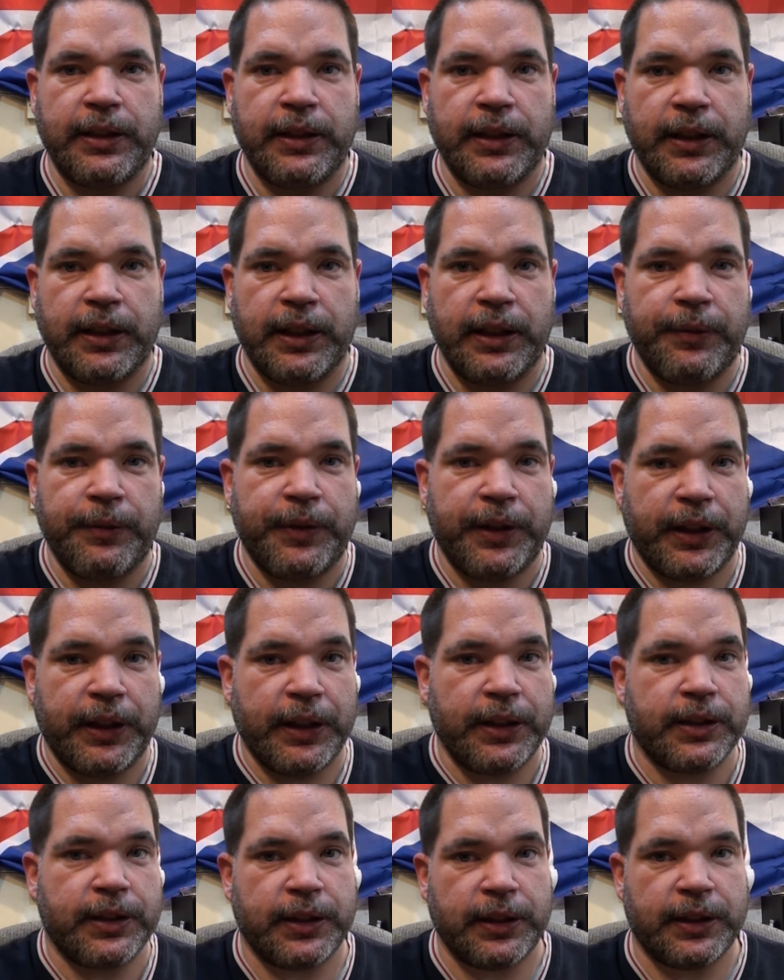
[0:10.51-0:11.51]
in the evening,
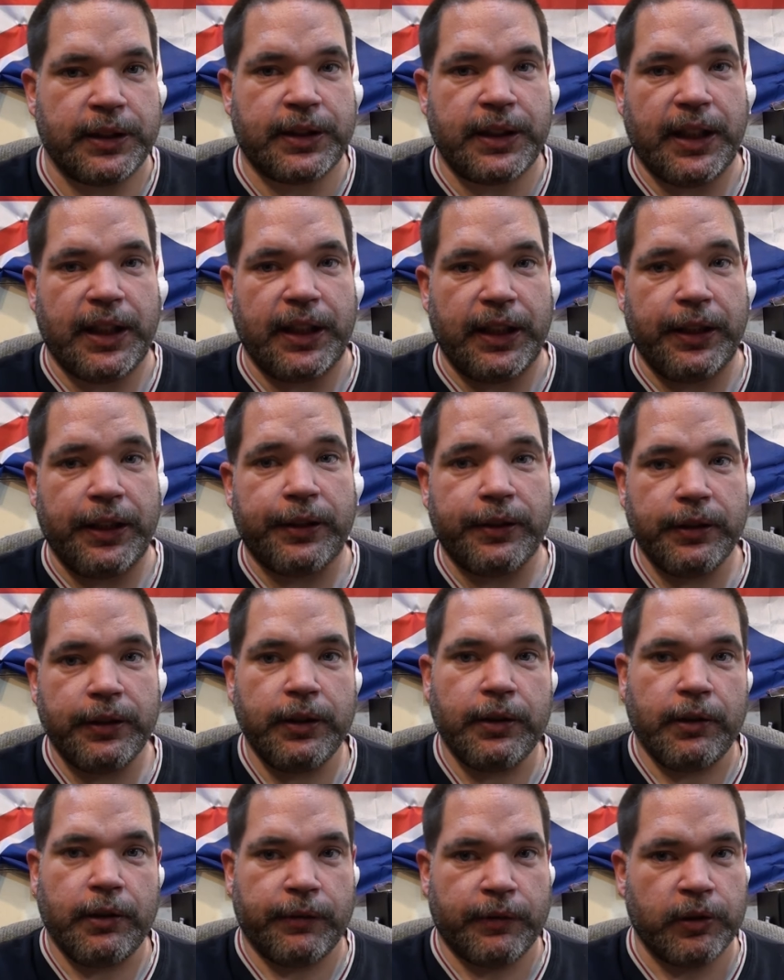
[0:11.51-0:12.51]
and today
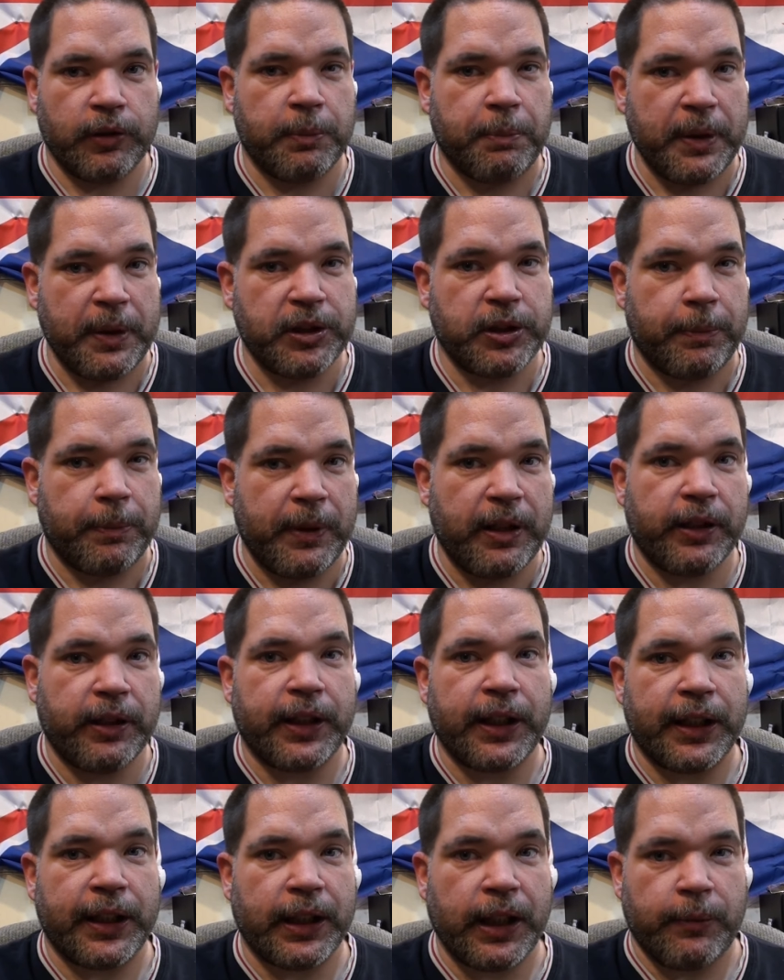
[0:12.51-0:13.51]
I've got a bunch of
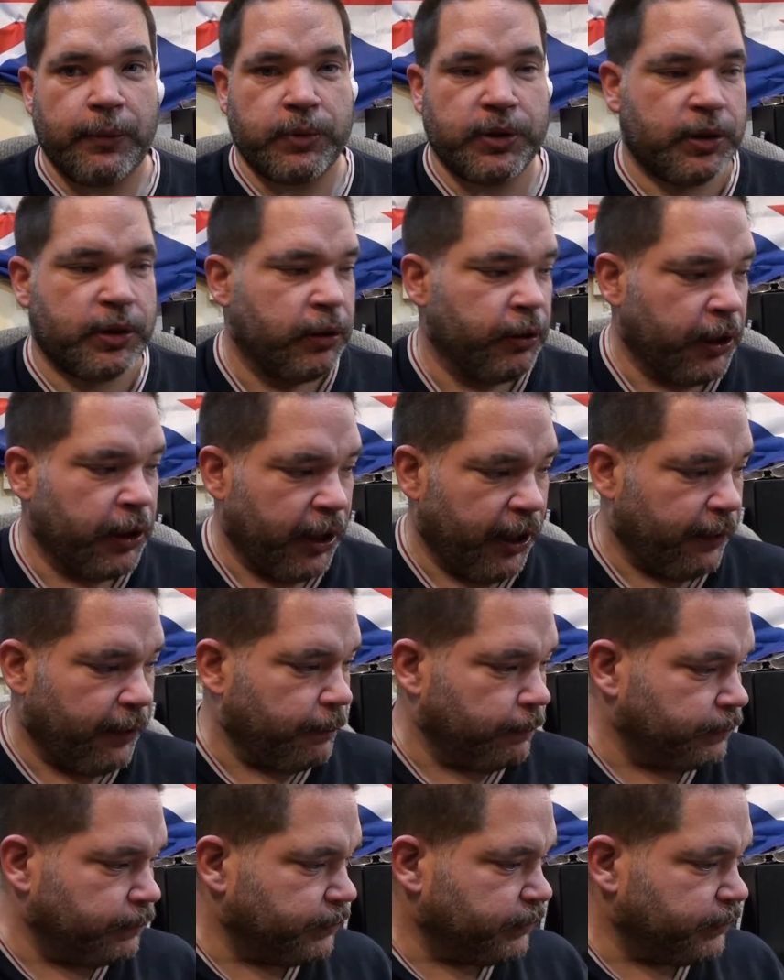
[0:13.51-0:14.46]
barricade lamps to look at.